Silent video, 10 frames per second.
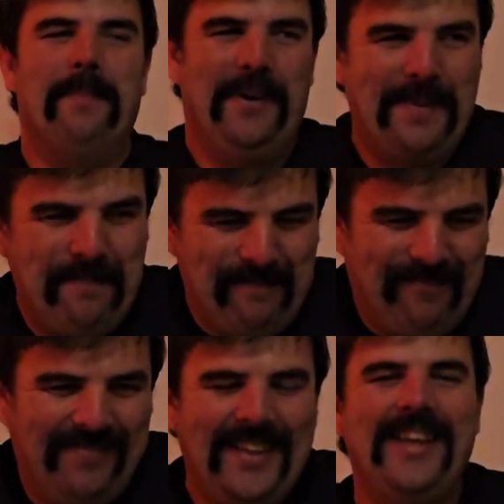But
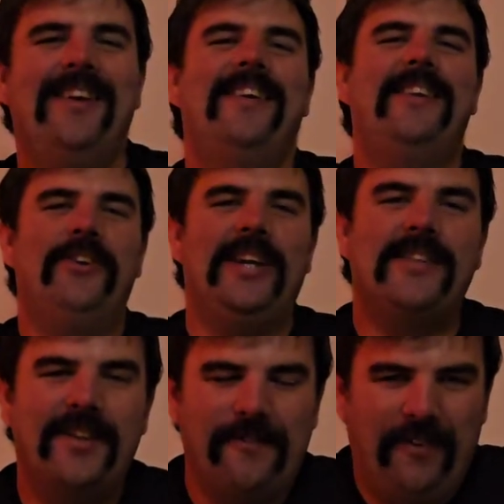you
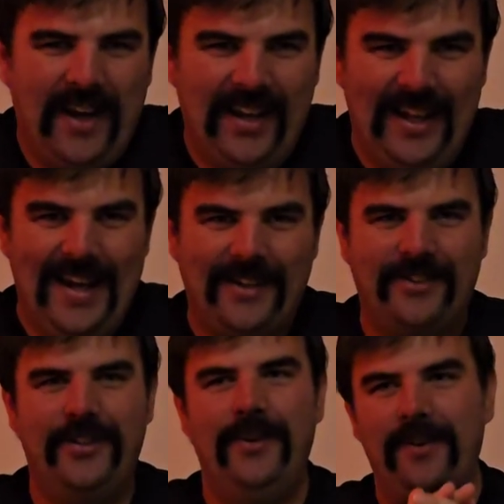get to the final
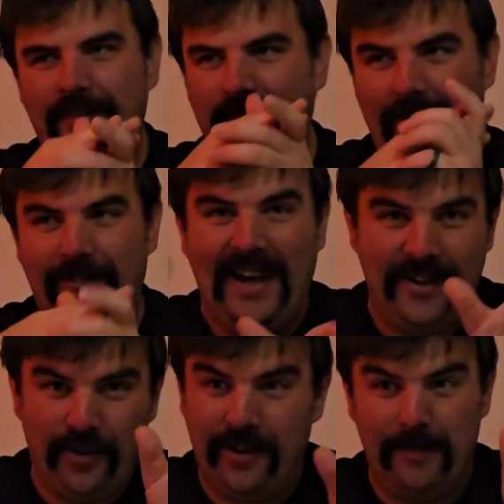act, they
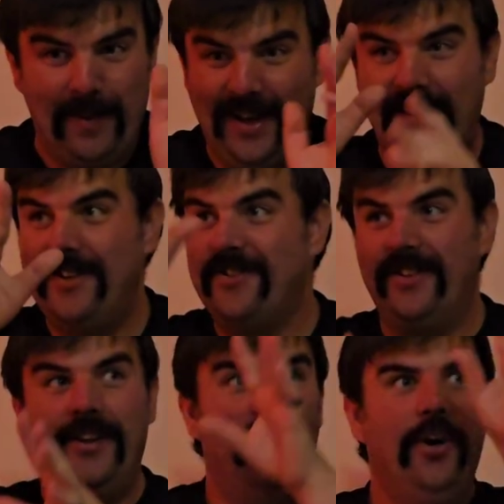find all the bodies,
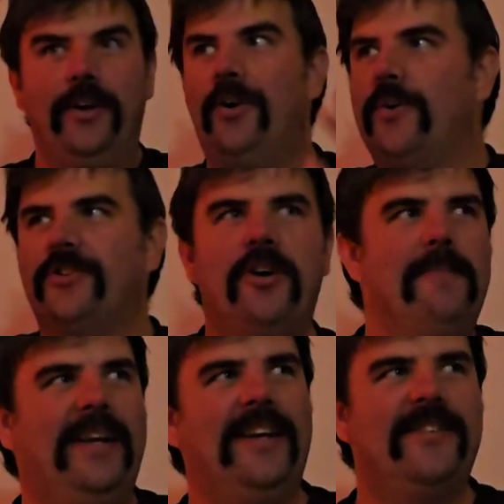and it's
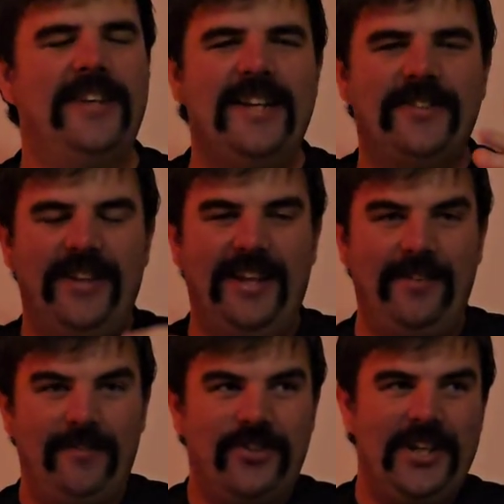all making sense. And
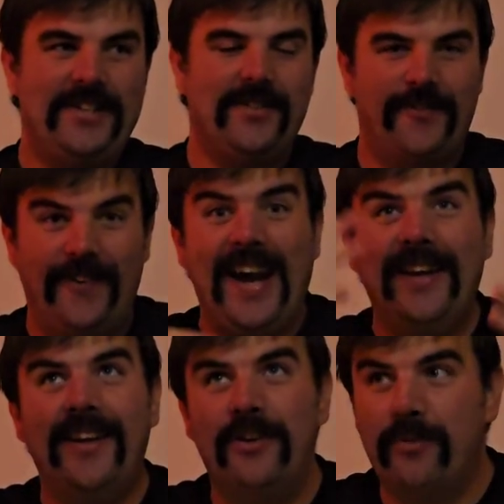then Jason's
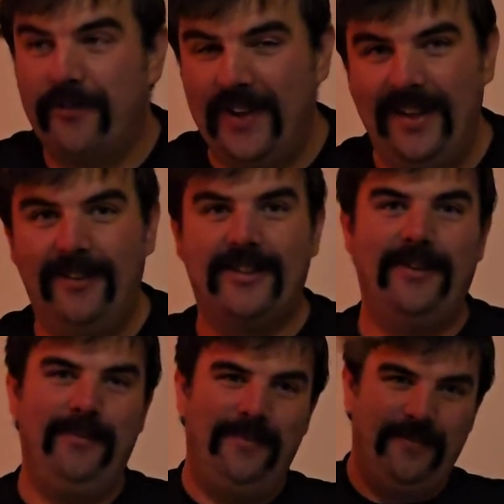finally revealed
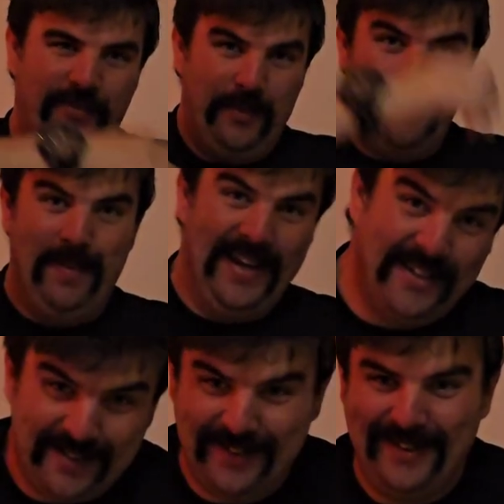from the
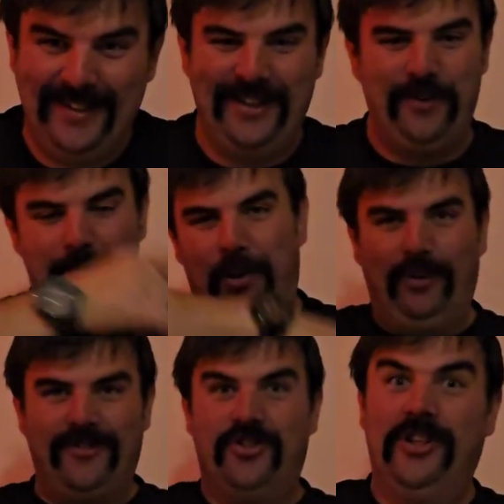bed. He
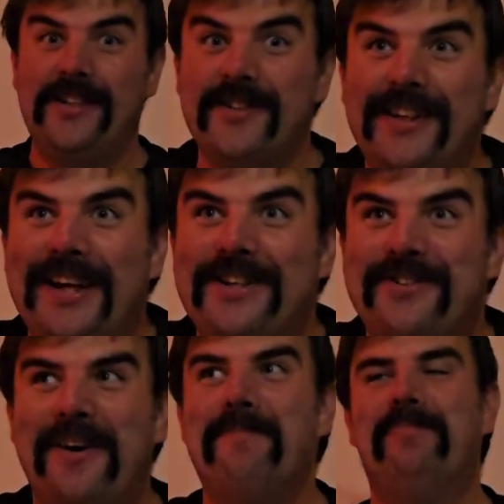pulls the sheets and
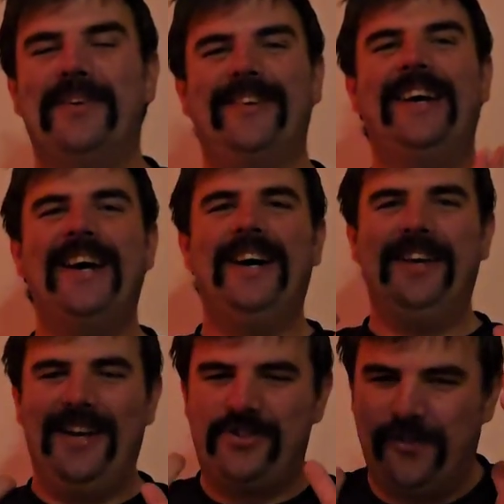gets up, and
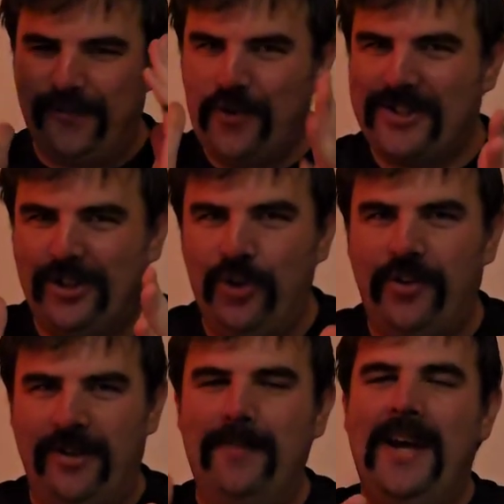that's your first
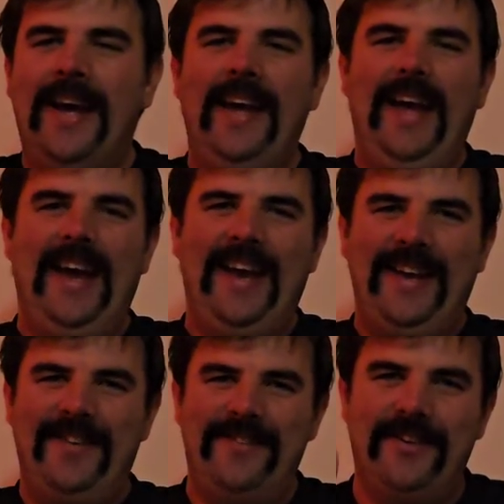look at him.
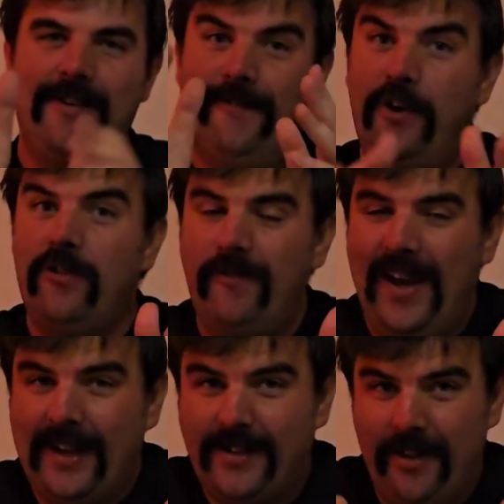And fun
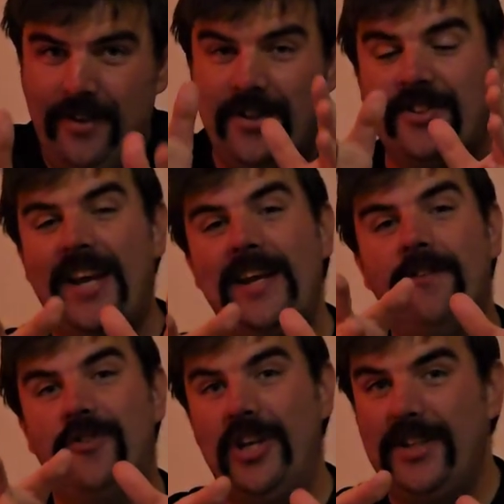fact, the
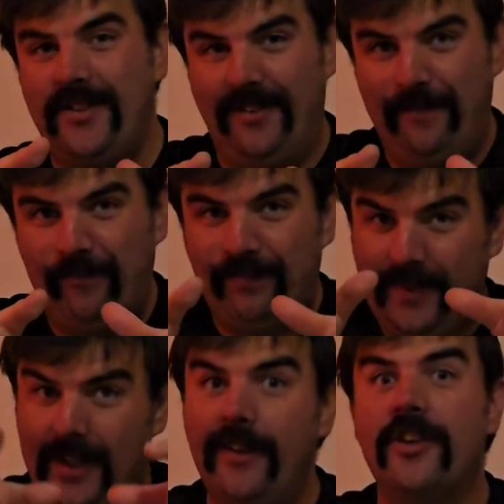design of Jason
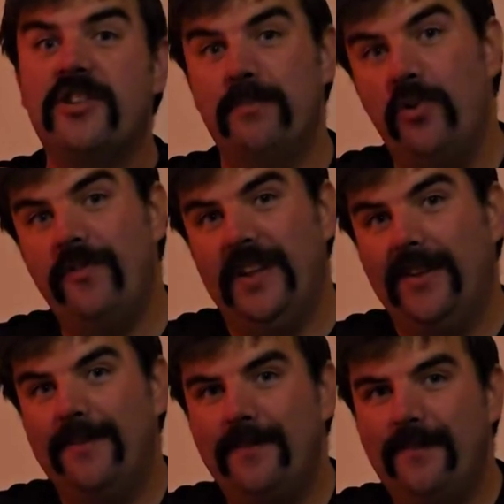in this
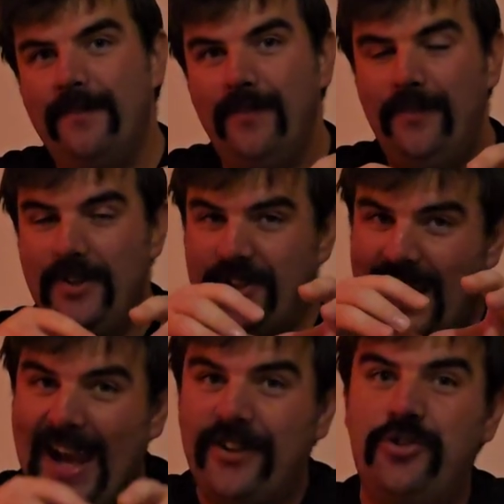movie is
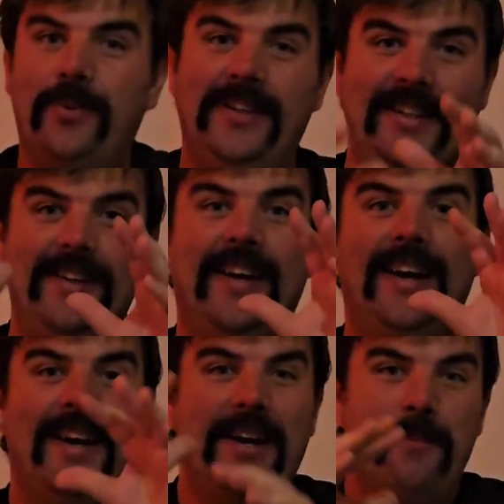actually
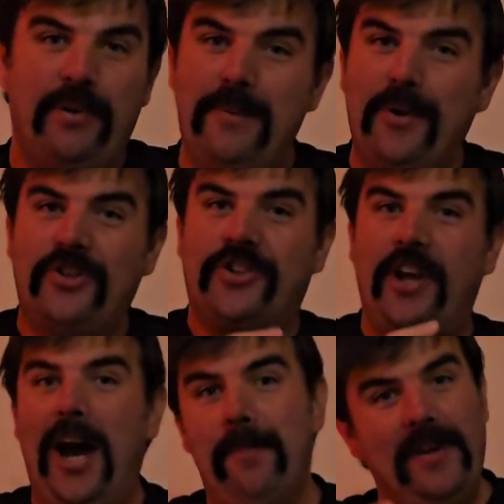pretty much
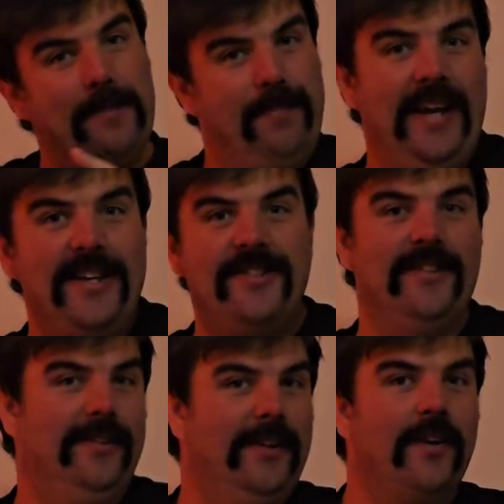copy and
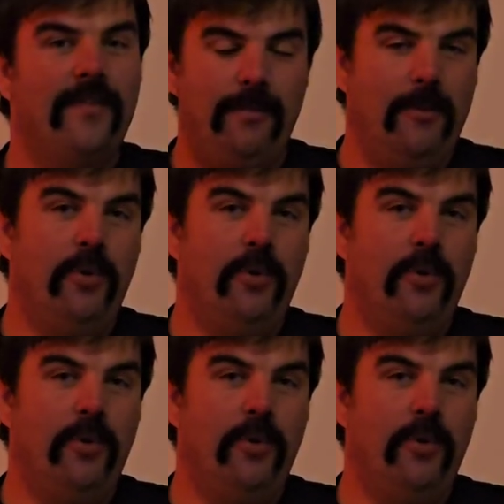pasted from a